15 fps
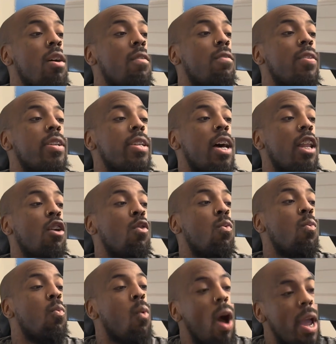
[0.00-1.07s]
Vanilla
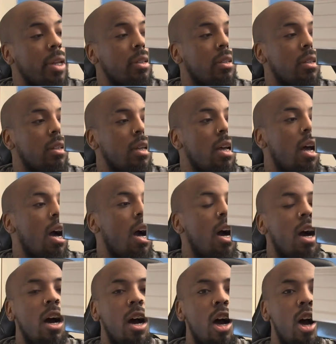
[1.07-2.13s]
White.
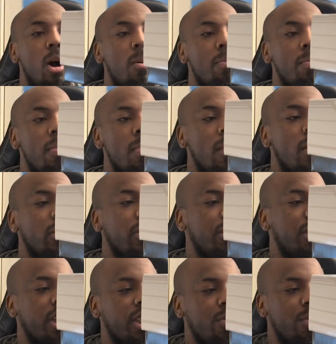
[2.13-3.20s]

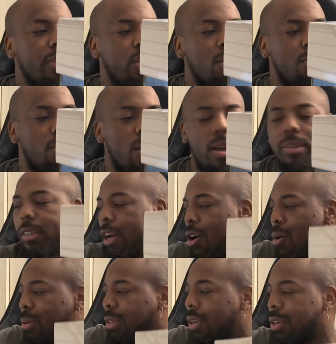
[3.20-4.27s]
Suggested retail price, I
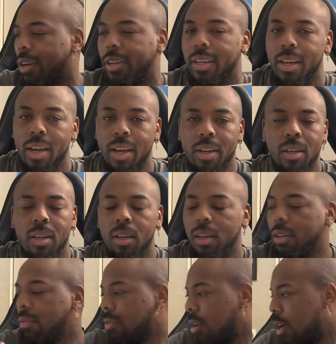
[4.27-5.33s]
always tell you at the end.
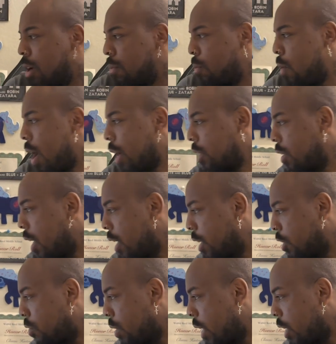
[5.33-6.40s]
Well, actually, that
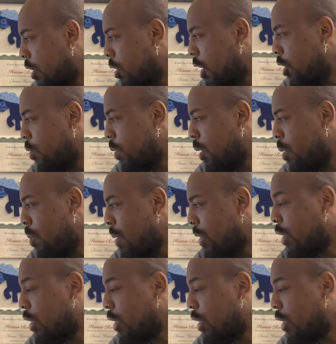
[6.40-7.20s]
is right there. Suggested retail price